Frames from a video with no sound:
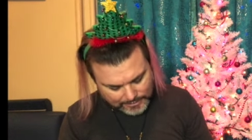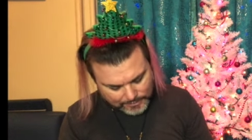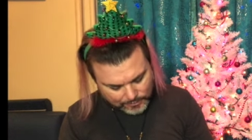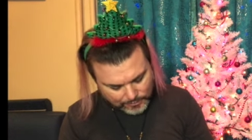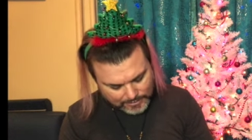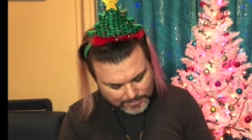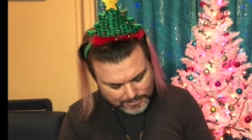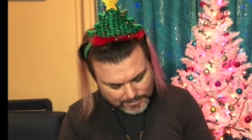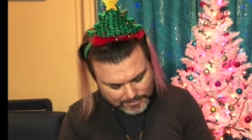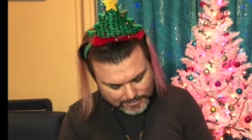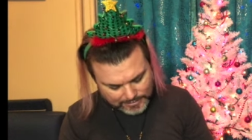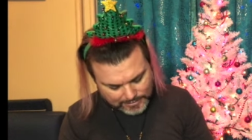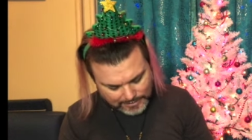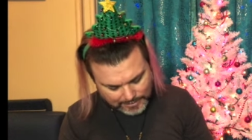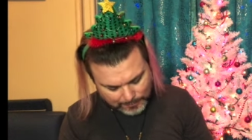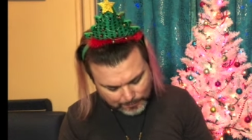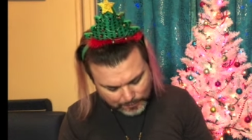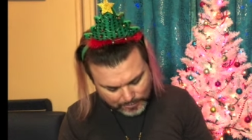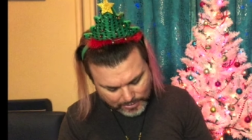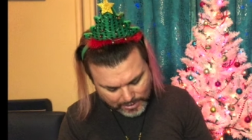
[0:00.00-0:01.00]
So this is a
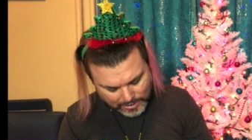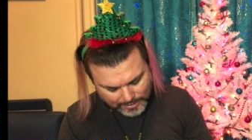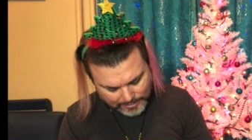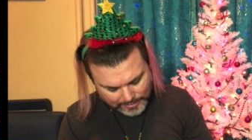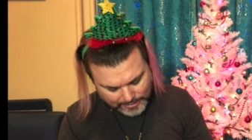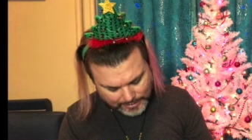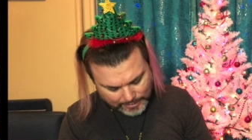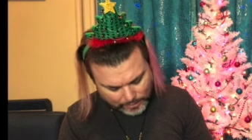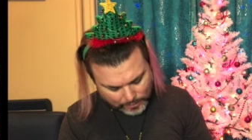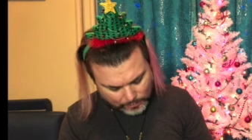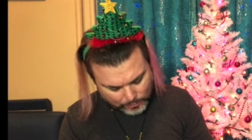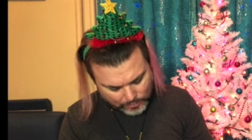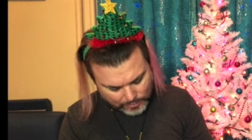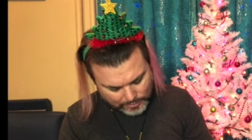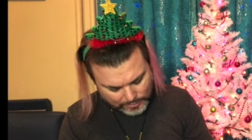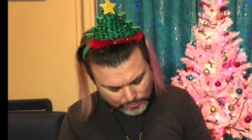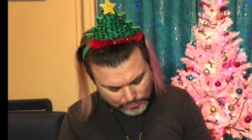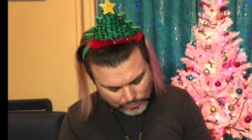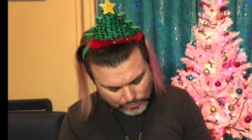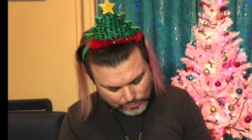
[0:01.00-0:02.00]
tapered highlighter
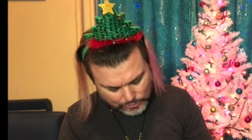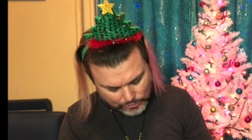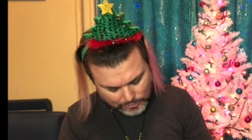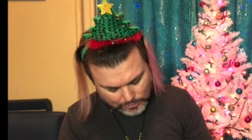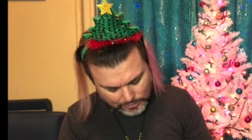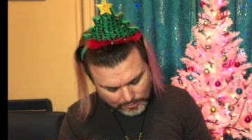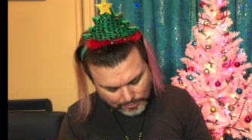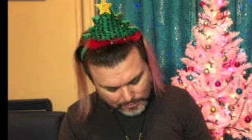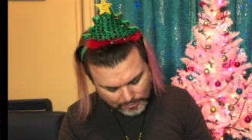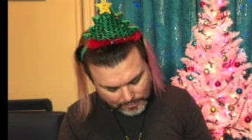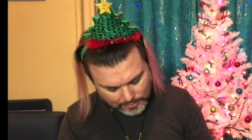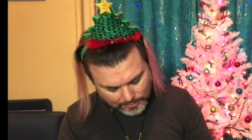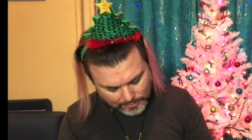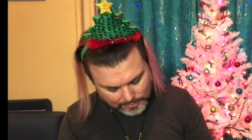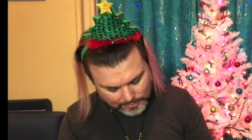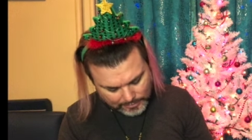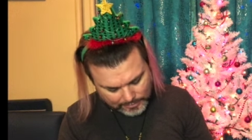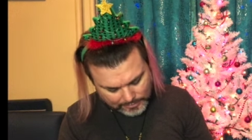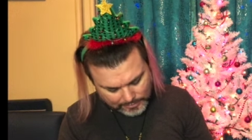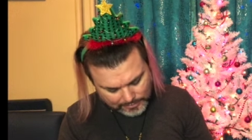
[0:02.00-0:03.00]
brush.
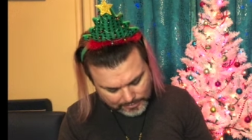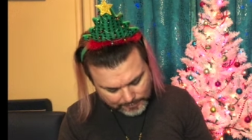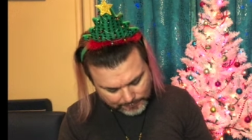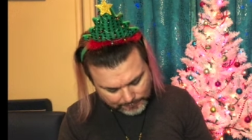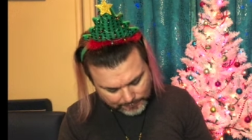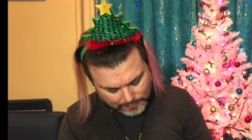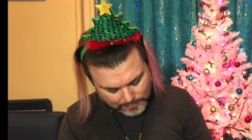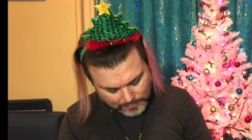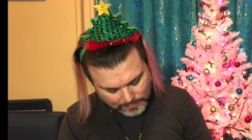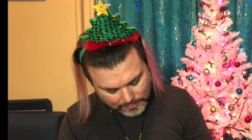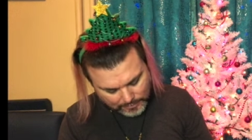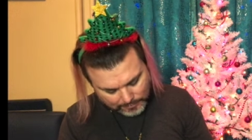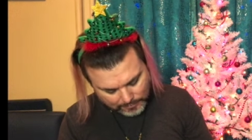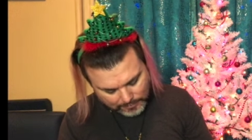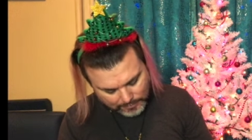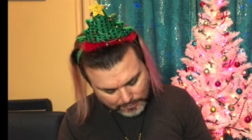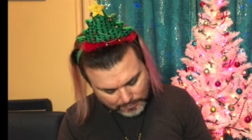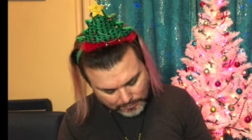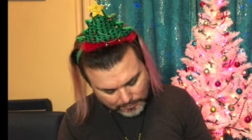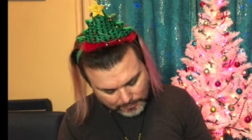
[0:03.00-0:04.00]
And this is
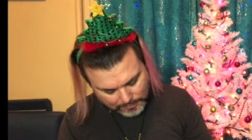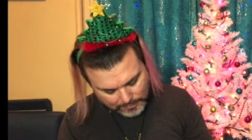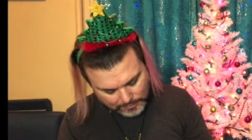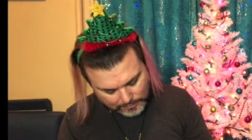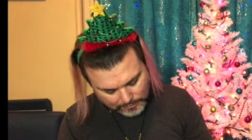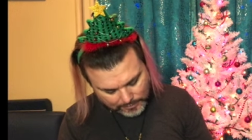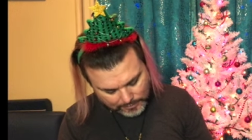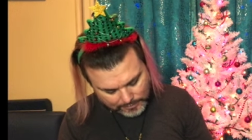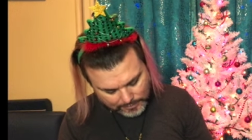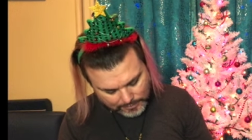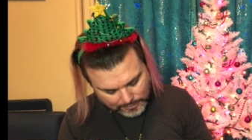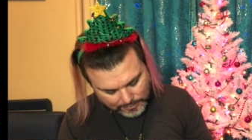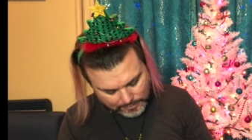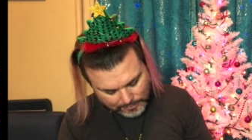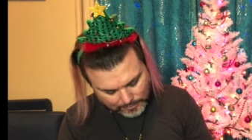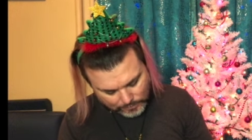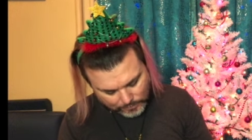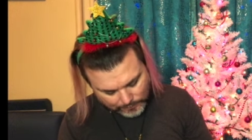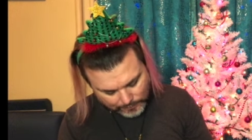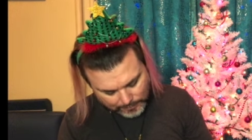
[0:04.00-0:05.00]
from, oh my goodness, I
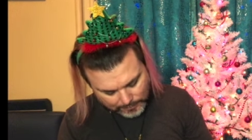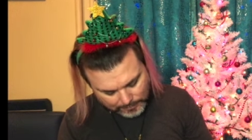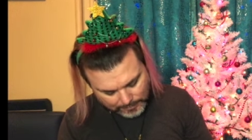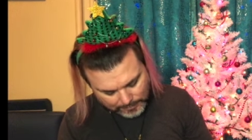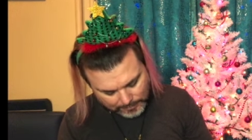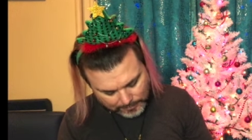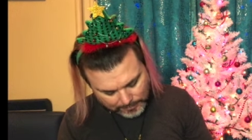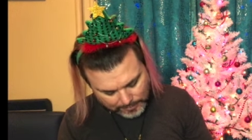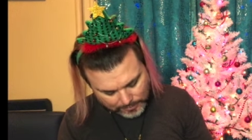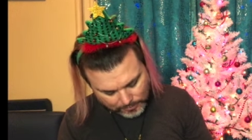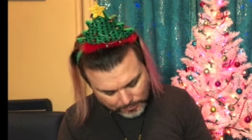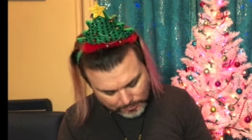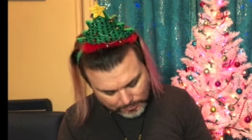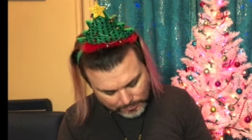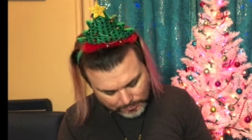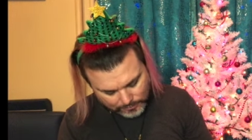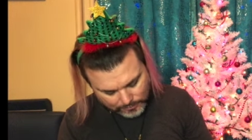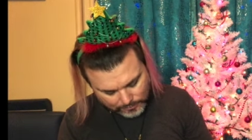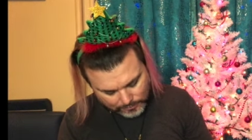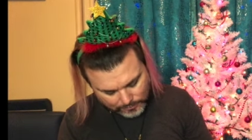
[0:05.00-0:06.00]
don't know if I'm going to be able
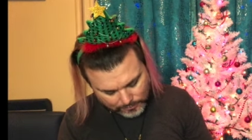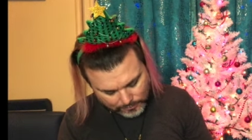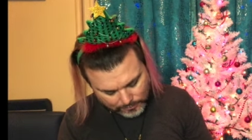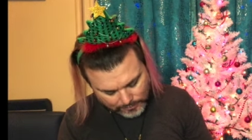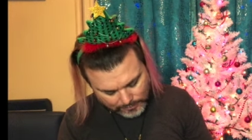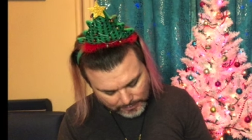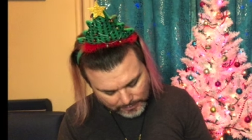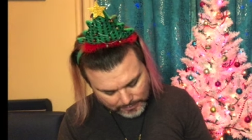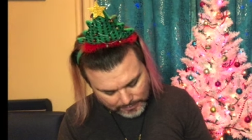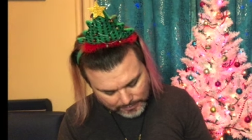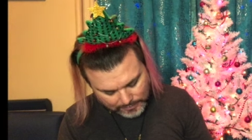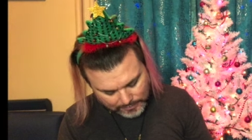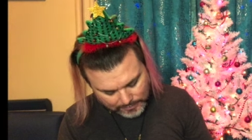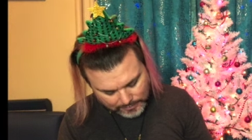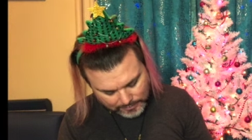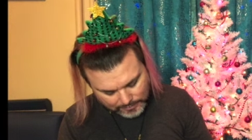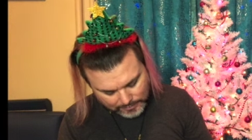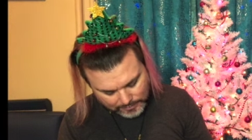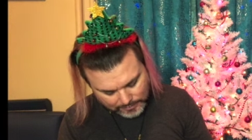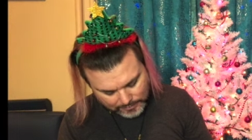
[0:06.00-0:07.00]
to read
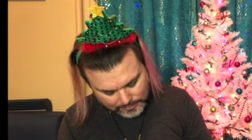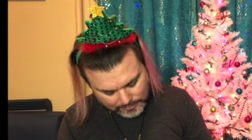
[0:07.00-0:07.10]
this.